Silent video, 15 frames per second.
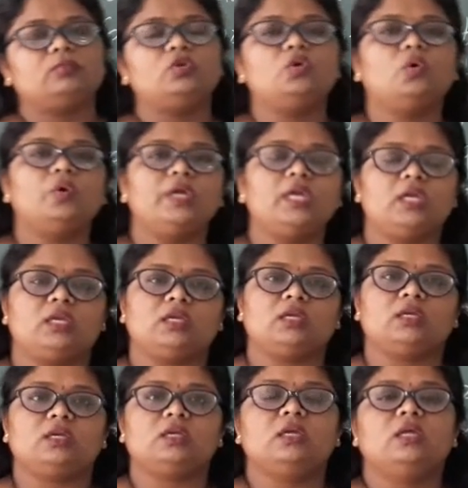knowing
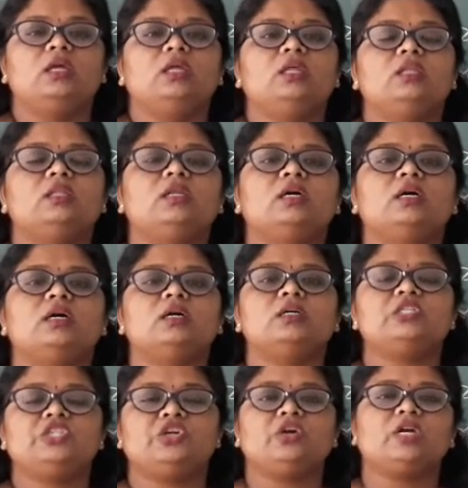
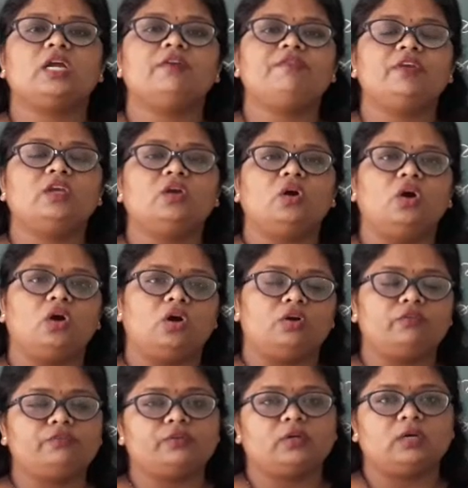the geography
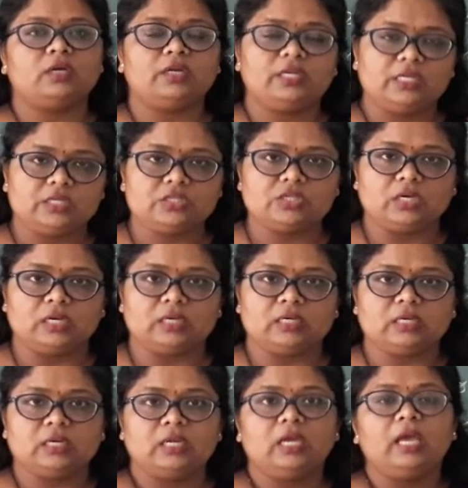of a region
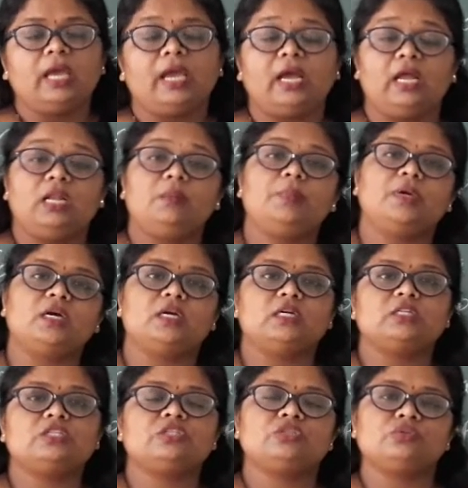help
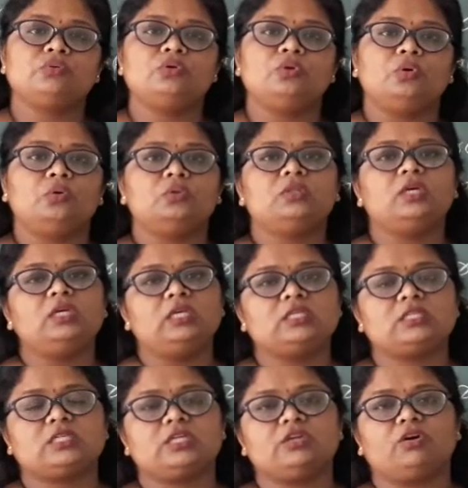us to know the
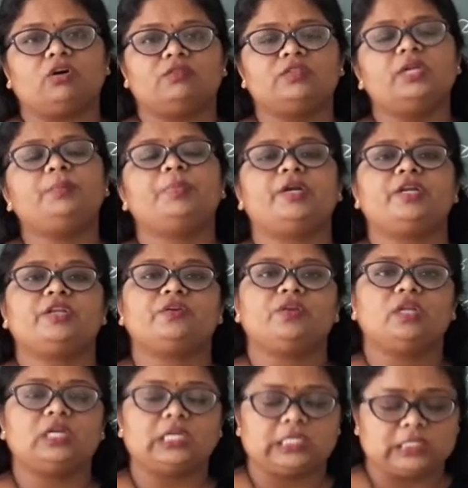history of that particular